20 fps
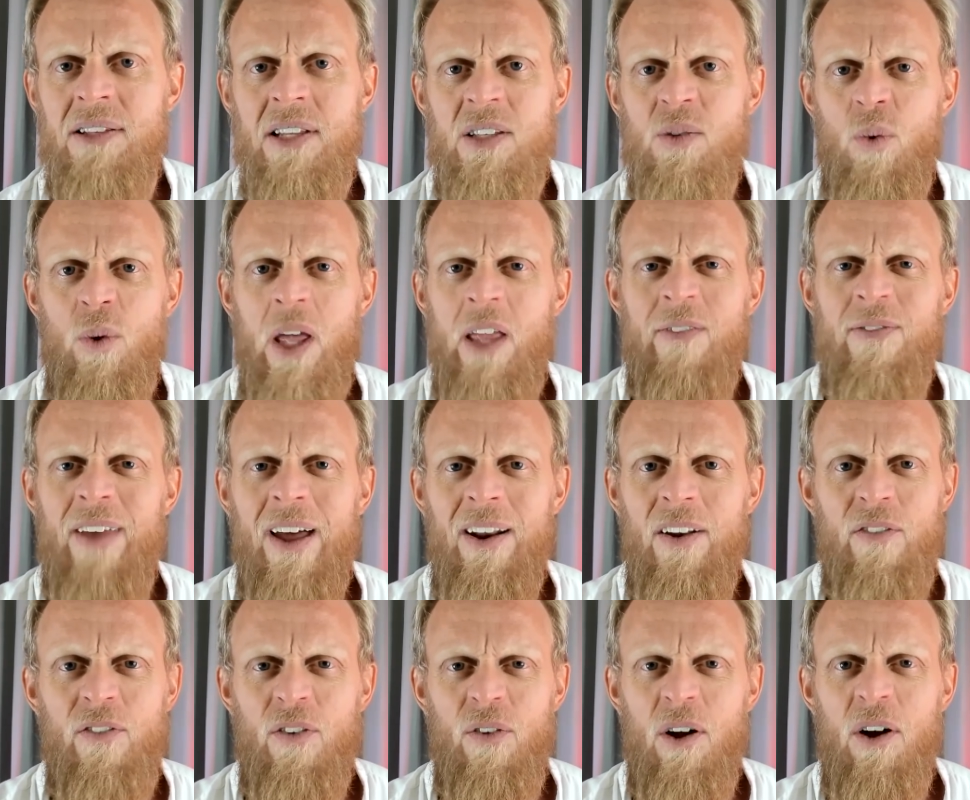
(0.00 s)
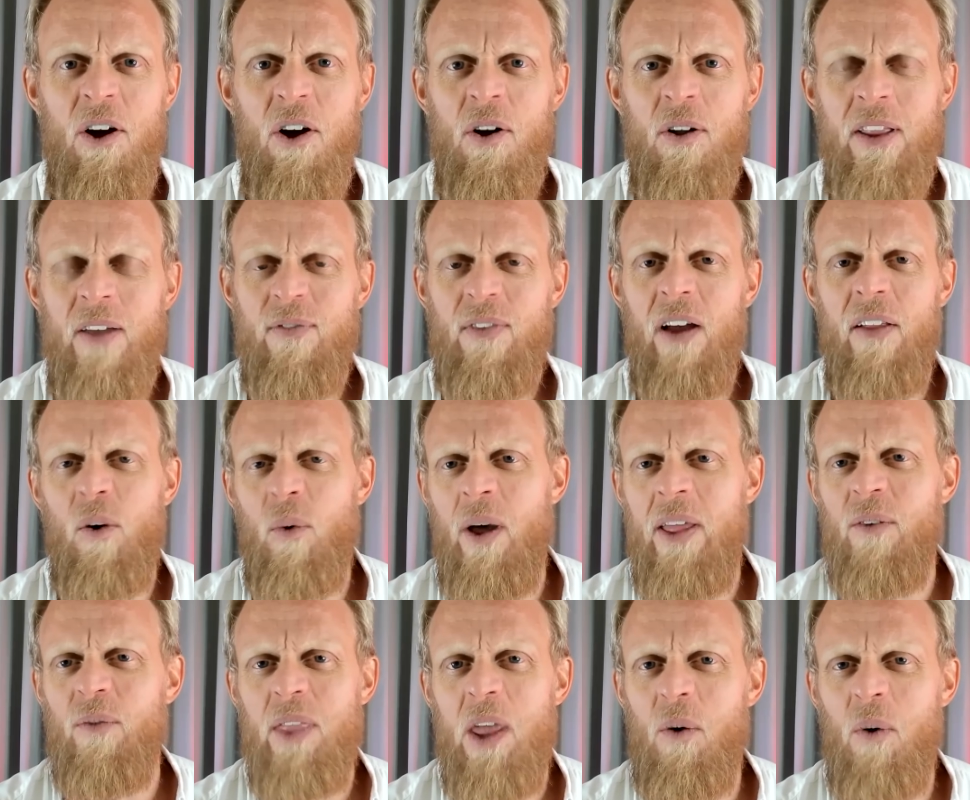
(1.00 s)
That's all they've done it for the, they've done
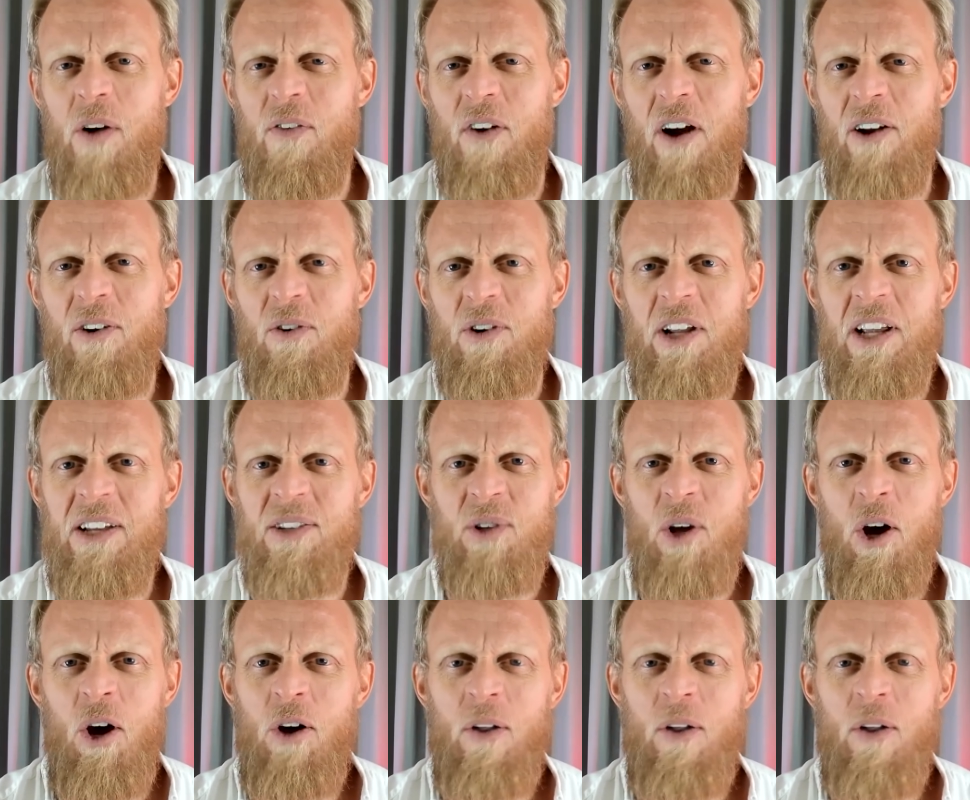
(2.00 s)
it that way for 100 years.